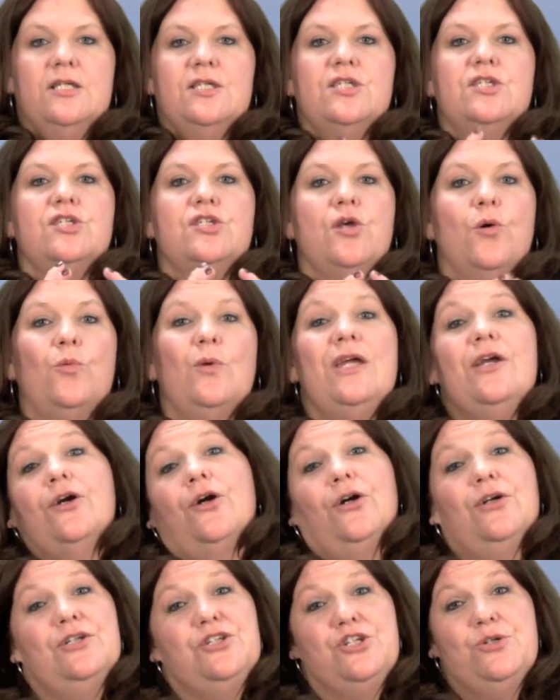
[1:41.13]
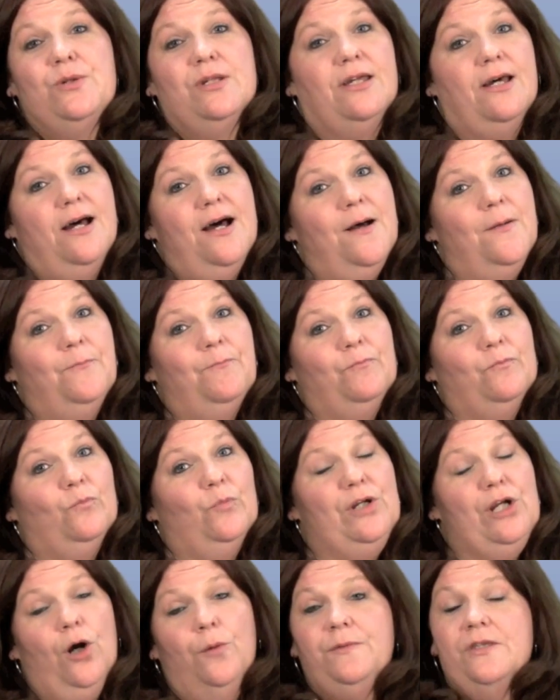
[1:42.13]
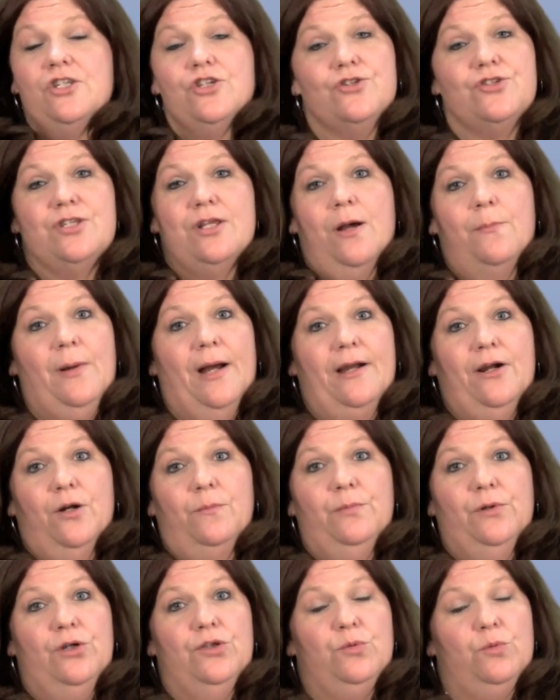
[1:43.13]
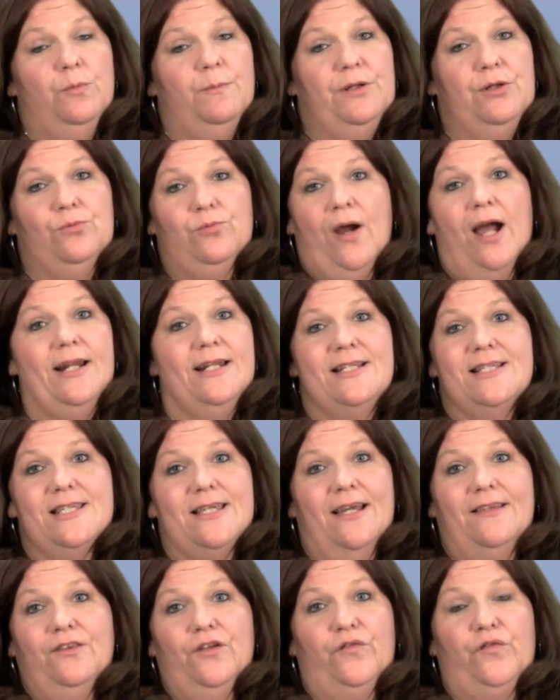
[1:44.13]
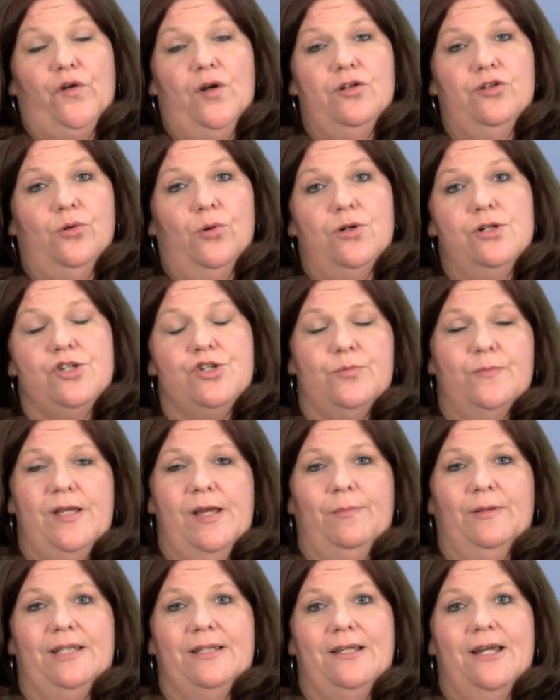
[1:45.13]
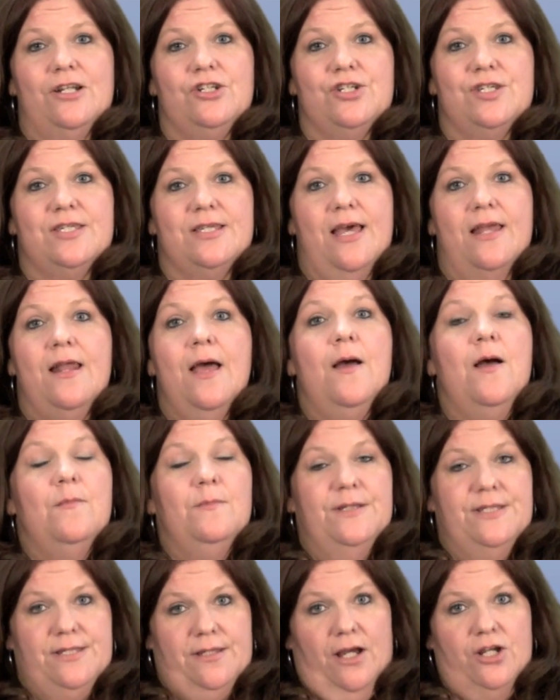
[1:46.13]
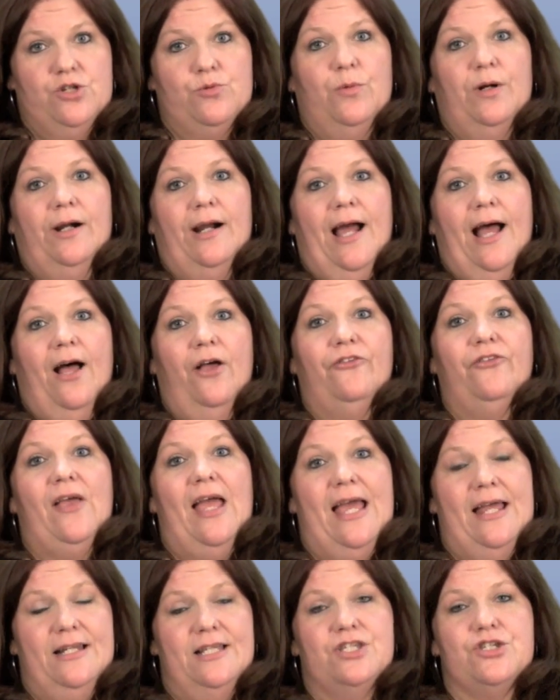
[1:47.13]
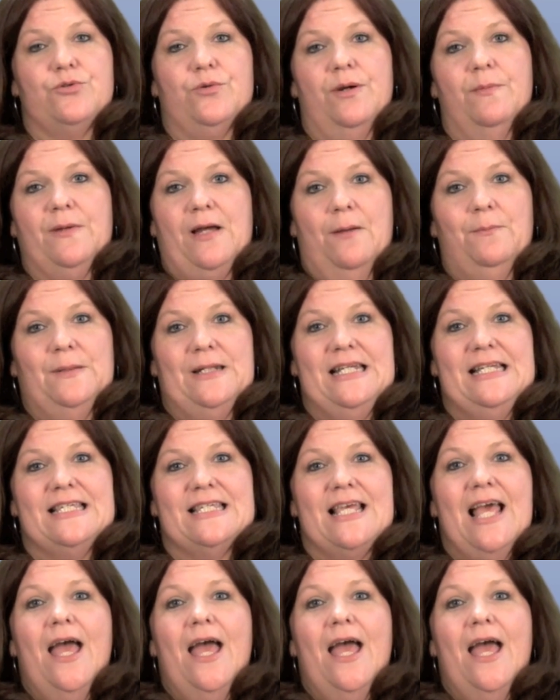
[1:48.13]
So we encourage you to come. We hope that you'll stop by our booth. We'll be right inside the front doors. You'll be able to catch us at Massage Warehouse and at Script Companies.